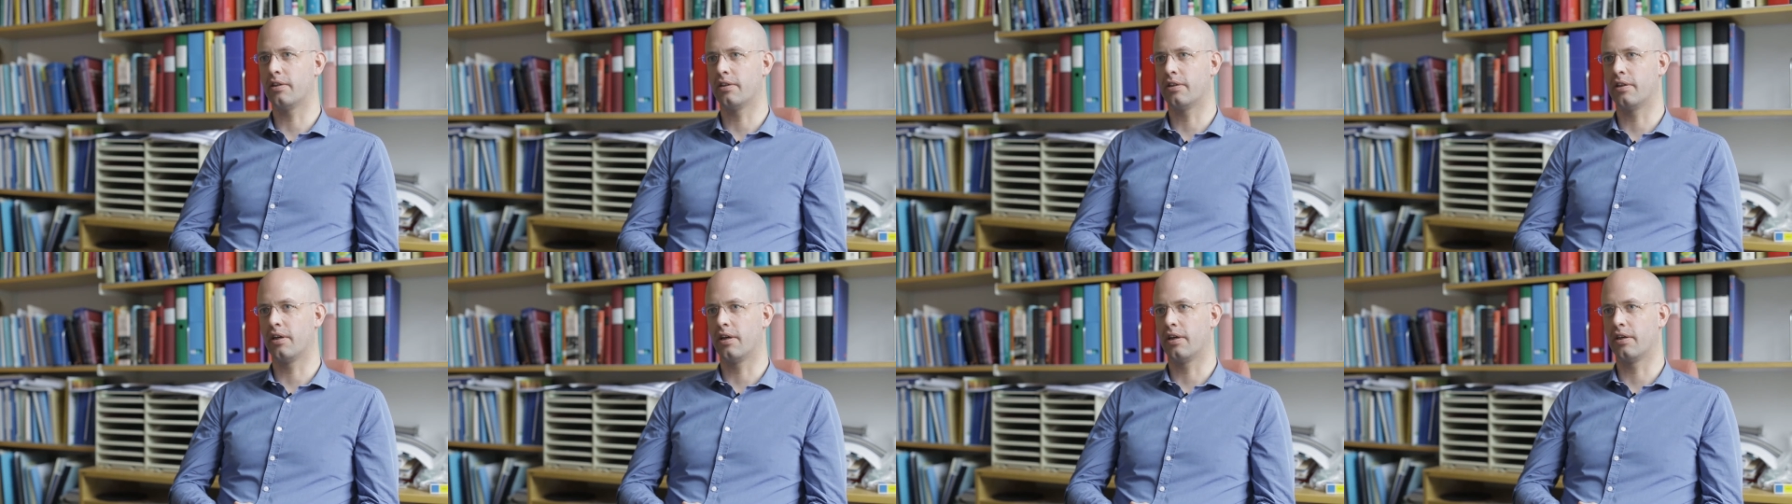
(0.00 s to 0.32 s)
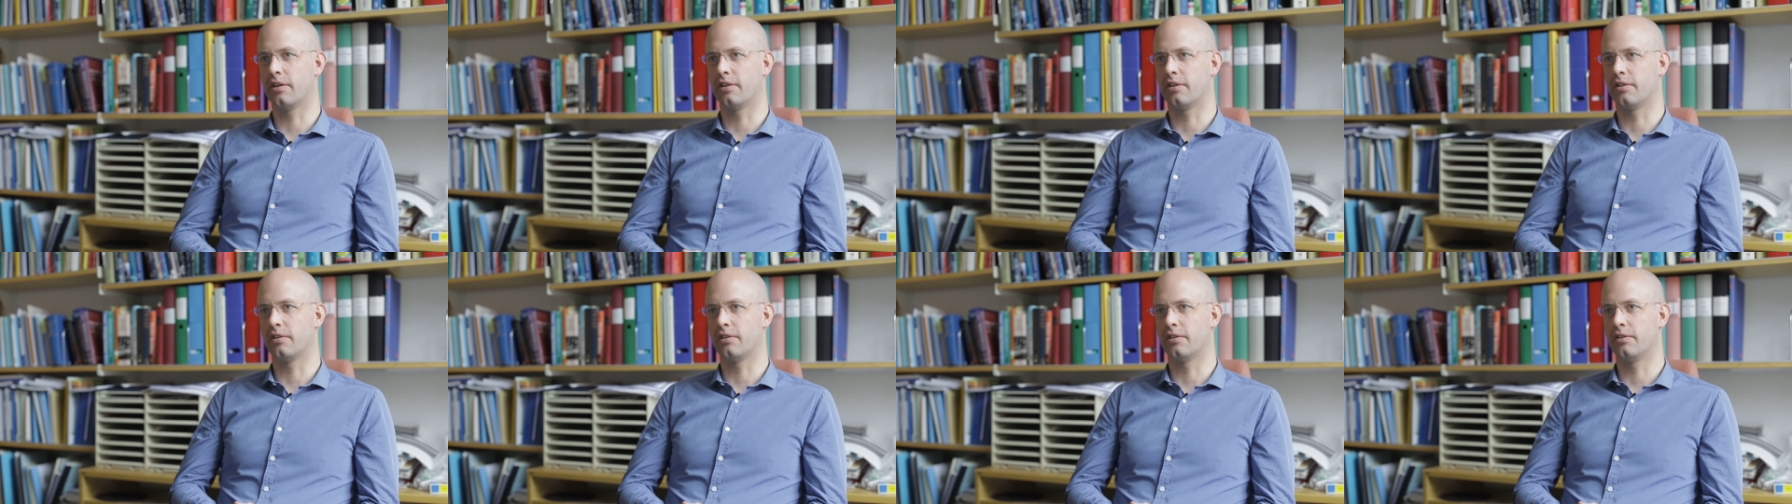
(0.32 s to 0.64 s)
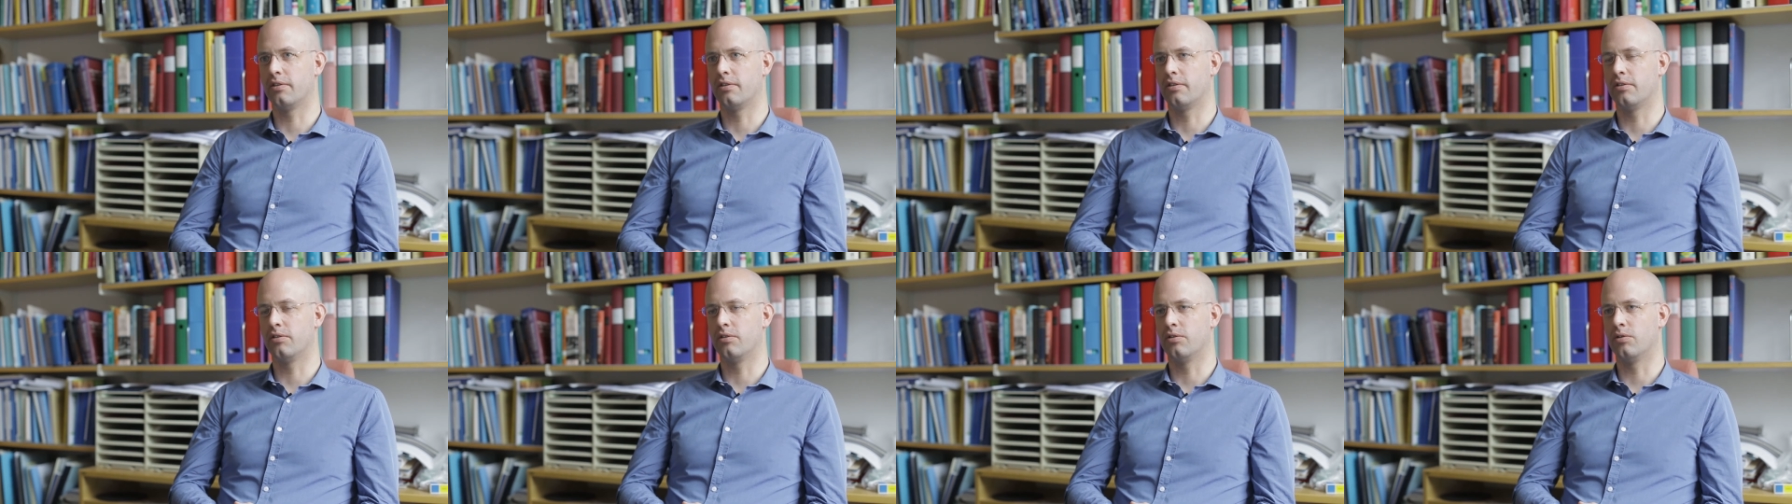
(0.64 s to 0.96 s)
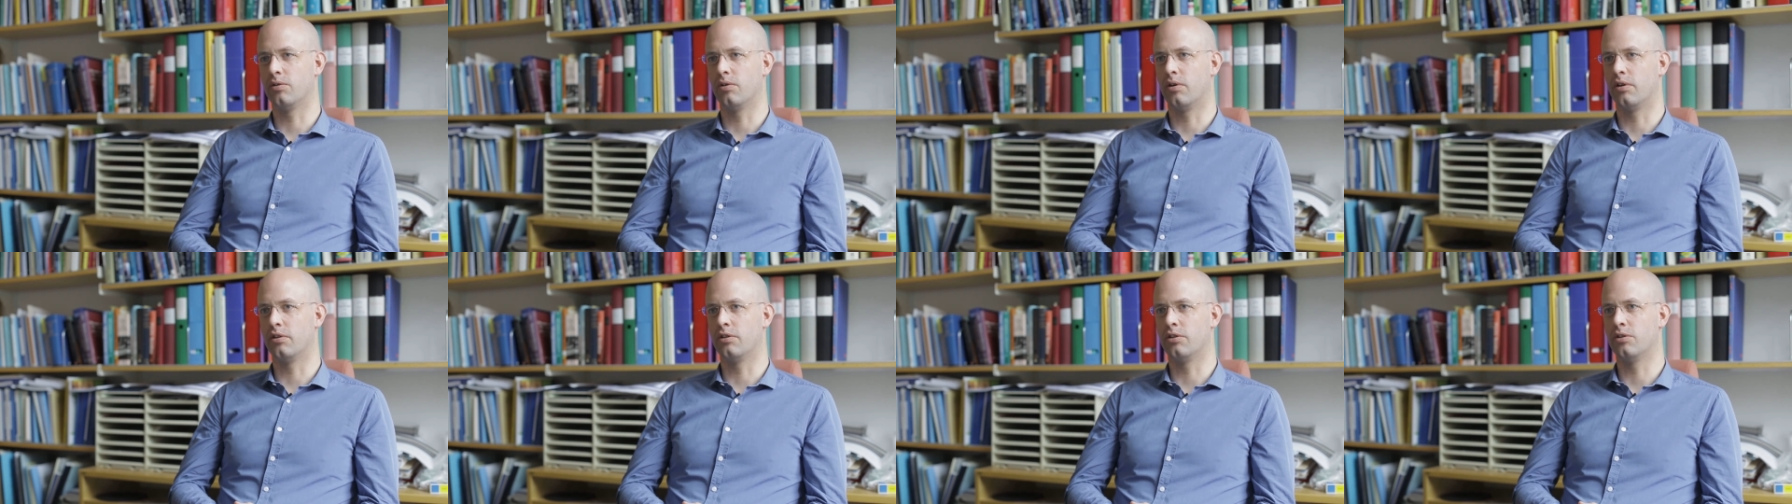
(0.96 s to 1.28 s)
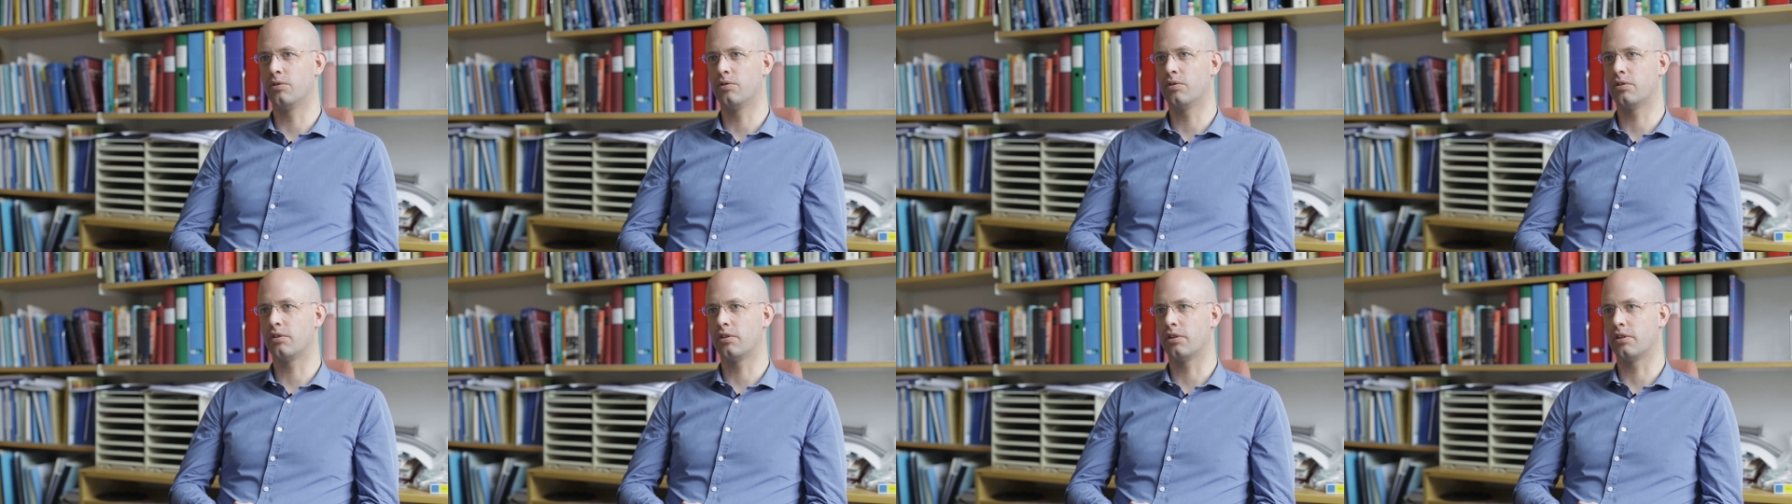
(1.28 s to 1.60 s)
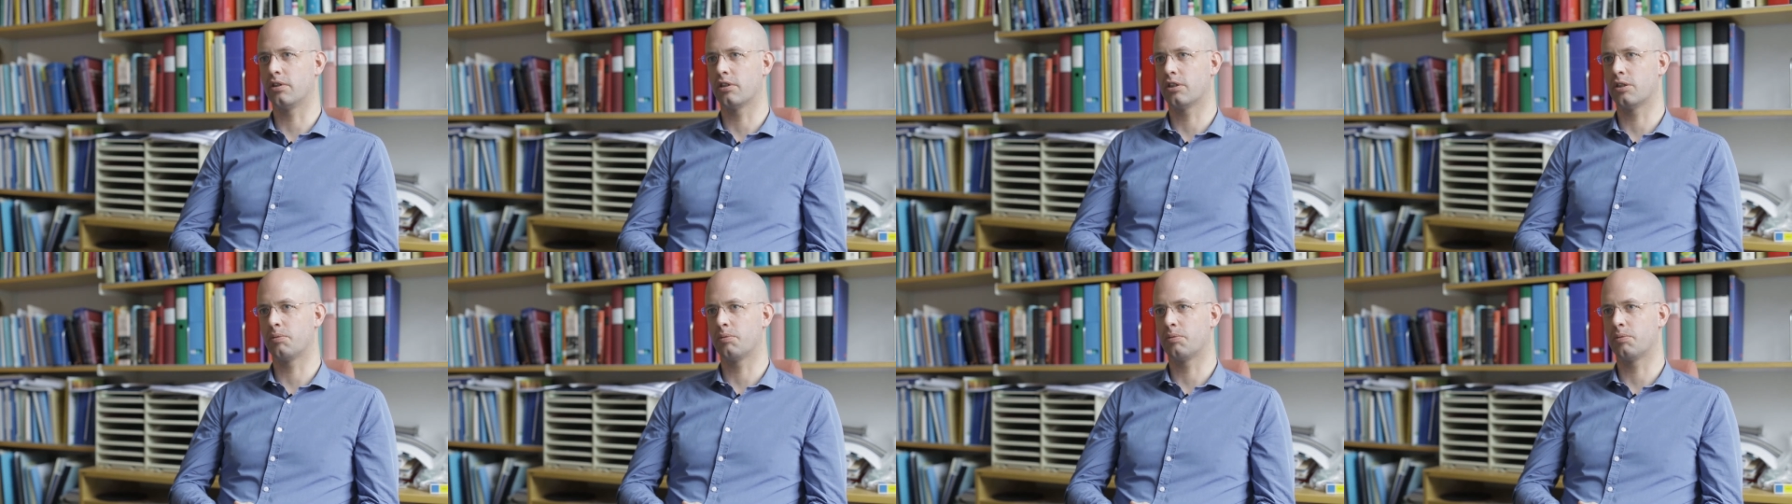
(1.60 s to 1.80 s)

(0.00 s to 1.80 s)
then you are using